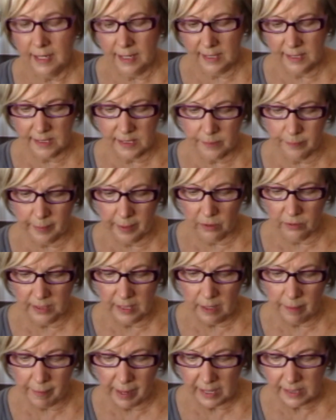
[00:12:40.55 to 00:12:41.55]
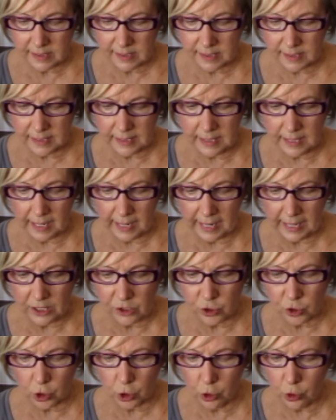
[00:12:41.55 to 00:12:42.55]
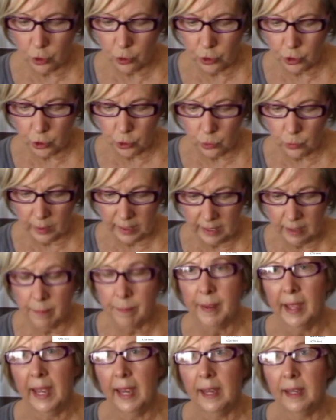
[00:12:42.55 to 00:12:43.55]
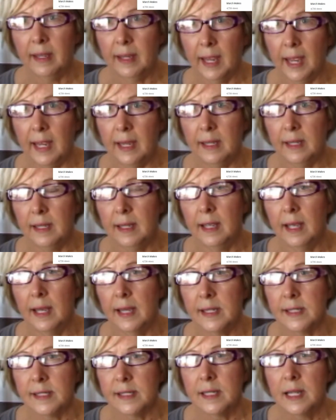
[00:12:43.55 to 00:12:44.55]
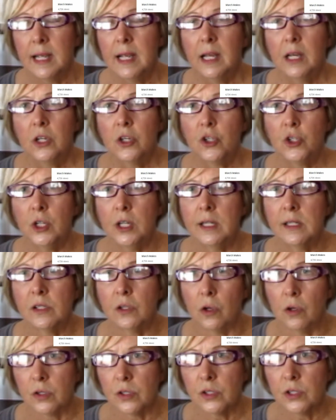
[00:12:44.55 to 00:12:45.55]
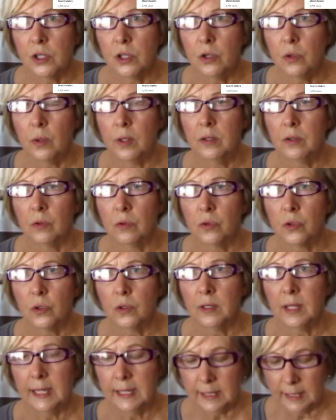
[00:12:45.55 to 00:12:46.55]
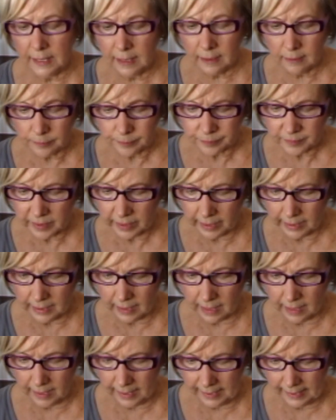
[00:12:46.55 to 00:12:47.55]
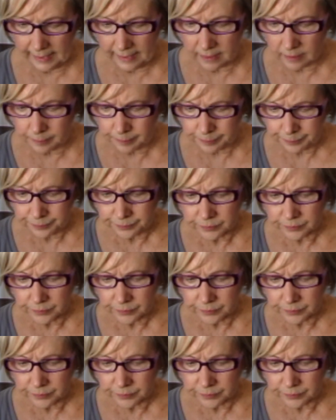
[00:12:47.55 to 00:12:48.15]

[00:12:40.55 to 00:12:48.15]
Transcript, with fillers: It's spelled M I C H O U M A K E S. She is also an older lady like I am.